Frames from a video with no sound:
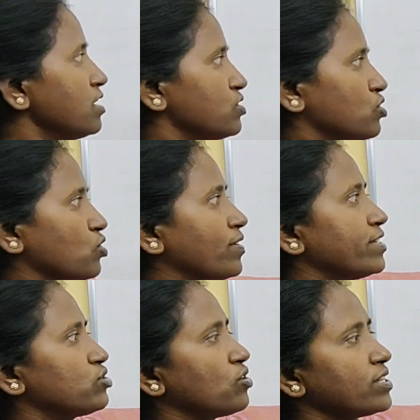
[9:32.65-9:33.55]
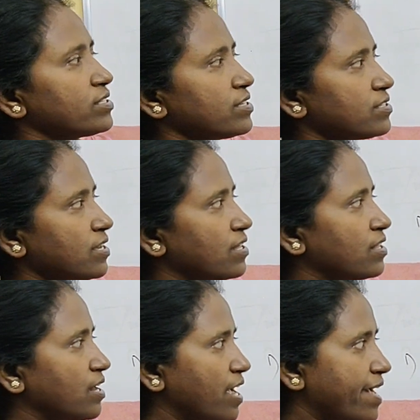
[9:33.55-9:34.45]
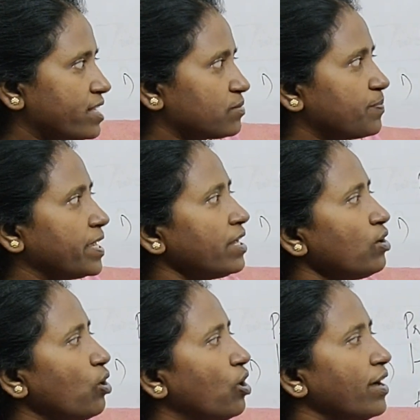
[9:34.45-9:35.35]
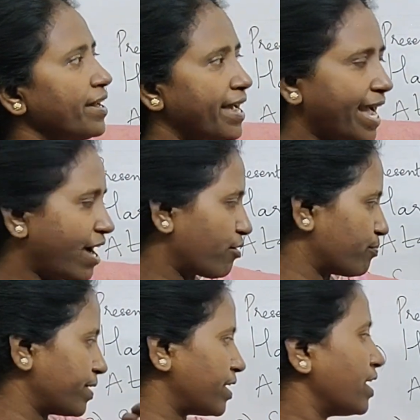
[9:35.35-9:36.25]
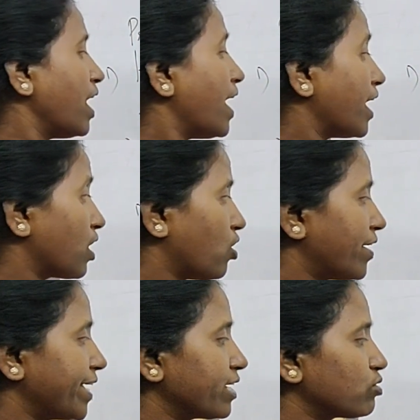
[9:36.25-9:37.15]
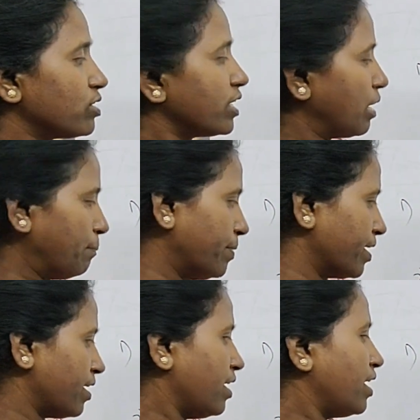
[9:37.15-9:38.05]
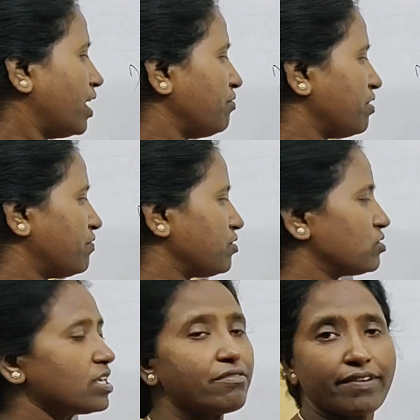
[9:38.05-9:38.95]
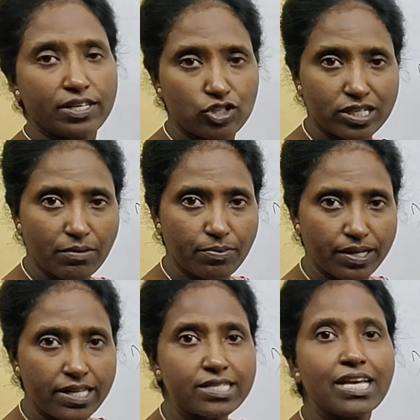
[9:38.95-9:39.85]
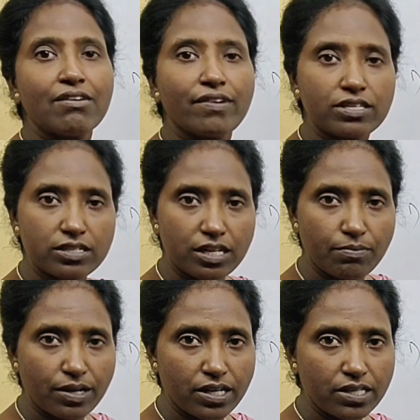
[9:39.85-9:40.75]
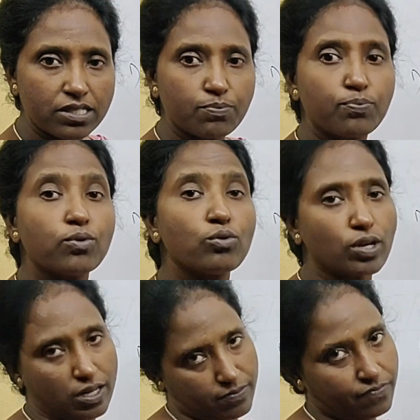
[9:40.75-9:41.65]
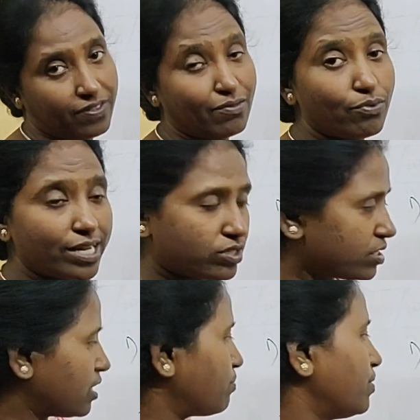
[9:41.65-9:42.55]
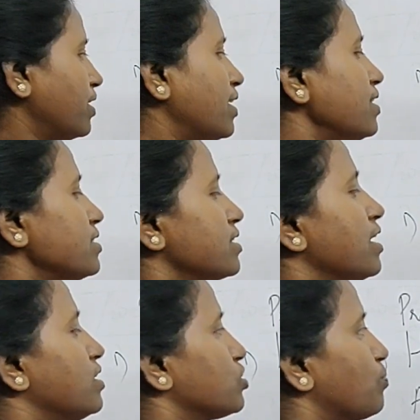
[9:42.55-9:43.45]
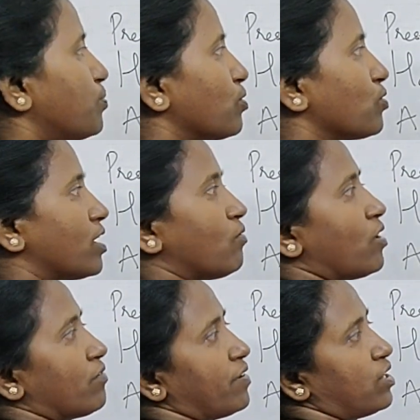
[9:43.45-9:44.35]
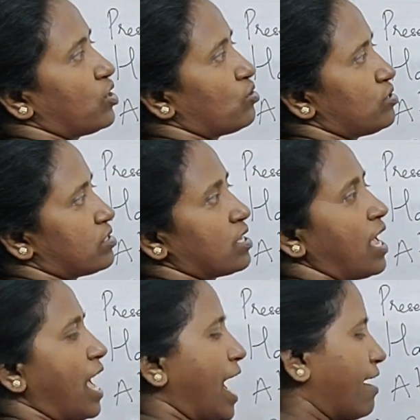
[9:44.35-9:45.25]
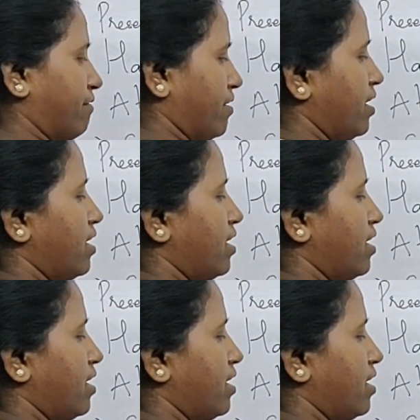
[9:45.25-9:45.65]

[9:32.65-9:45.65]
So your choice is either has been or have been according to the number. Now if you see vegetables, vegetable is plural. The vegetables, so plural what will you use? Have.